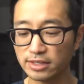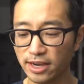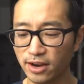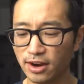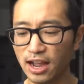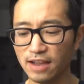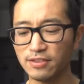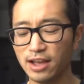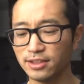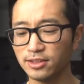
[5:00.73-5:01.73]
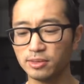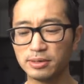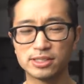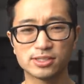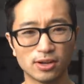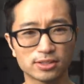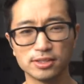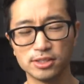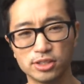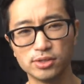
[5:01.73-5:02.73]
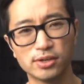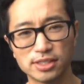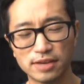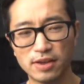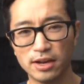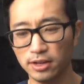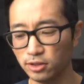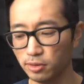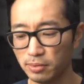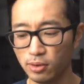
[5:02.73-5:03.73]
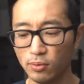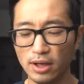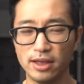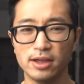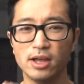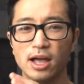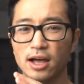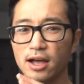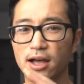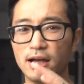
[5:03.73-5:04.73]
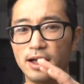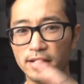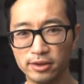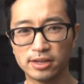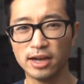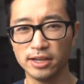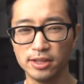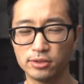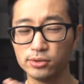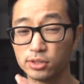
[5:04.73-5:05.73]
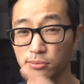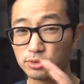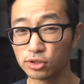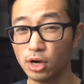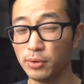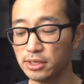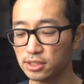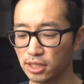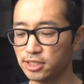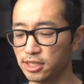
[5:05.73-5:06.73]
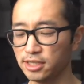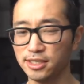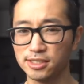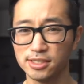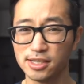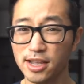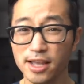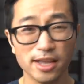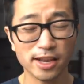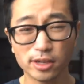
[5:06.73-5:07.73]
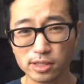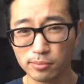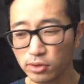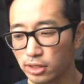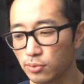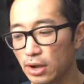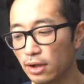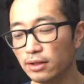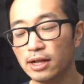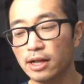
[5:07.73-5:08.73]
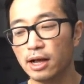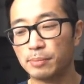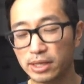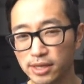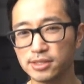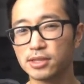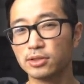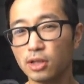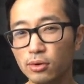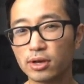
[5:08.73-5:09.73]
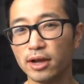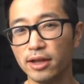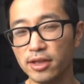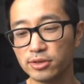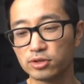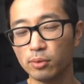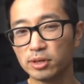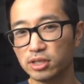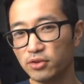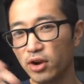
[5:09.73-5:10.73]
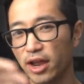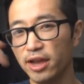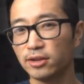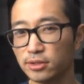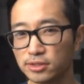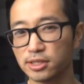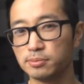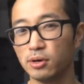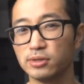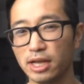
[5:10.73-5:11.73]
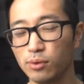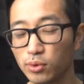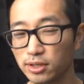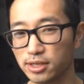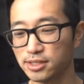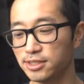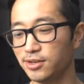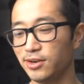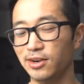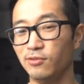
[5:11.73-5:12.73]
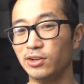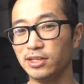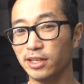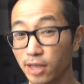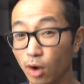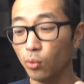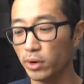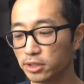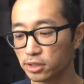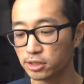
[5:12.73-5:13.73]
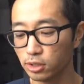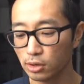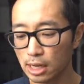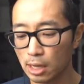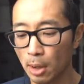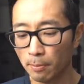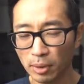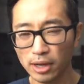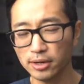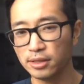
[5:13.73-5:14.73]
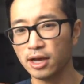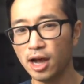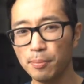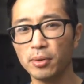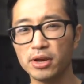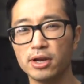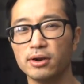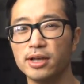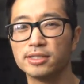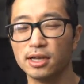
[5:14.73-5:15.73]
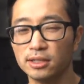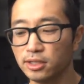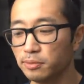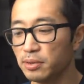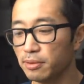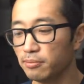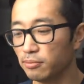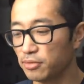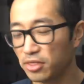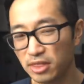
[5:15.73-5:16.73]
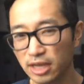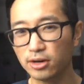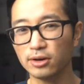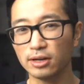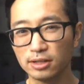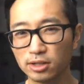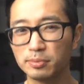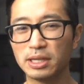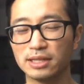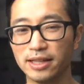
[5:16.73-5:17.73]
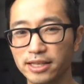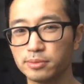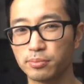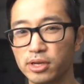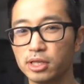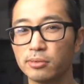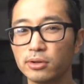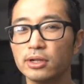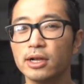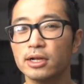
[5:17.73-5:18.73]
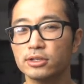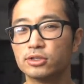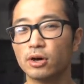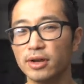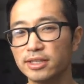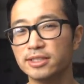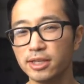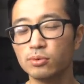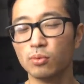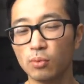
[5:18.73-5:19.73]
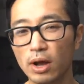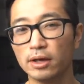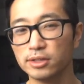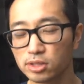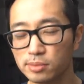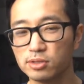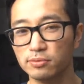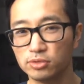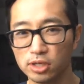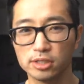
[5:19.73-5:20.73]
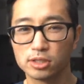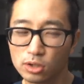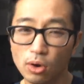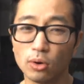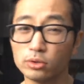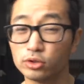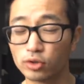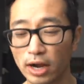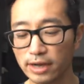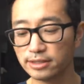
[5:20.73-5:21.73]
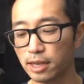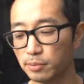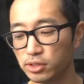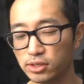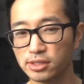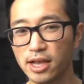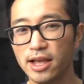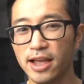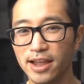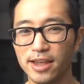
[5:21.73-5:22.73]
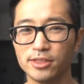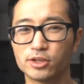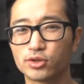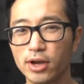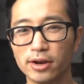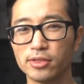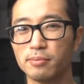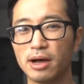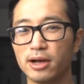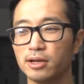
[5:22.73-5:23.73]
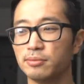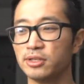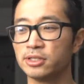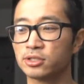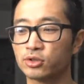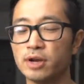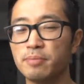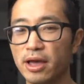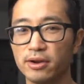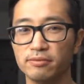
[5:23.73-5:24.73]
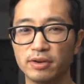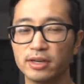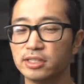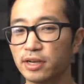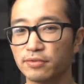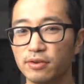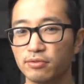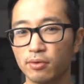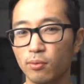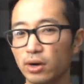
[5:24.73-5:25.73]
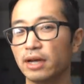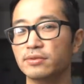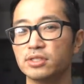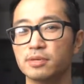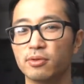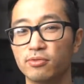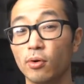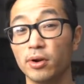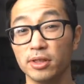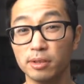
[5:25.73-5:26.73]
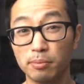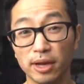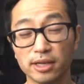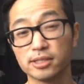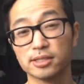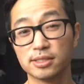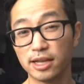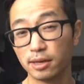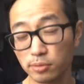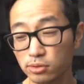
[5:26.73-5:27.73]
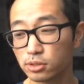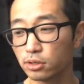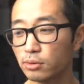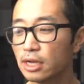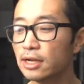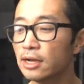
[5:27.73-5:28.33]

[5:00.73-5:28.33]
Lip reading: and tear, I've got a little bit of salt on this shoe because I've got it a little bit wet and got it in through some snowy, slushy conditions. It held up really well. Because of the low cut and so much of your ankle is exposed, I wouldn't consider it really like a winter shoe. But the upper here is a little bit thicker, a little bit less breathable. So it did well in terms of just cold, dry temperatures. And the tread on the bottom, this tread pattern, very different from what I've seen before in the Pegasus that I'm used to.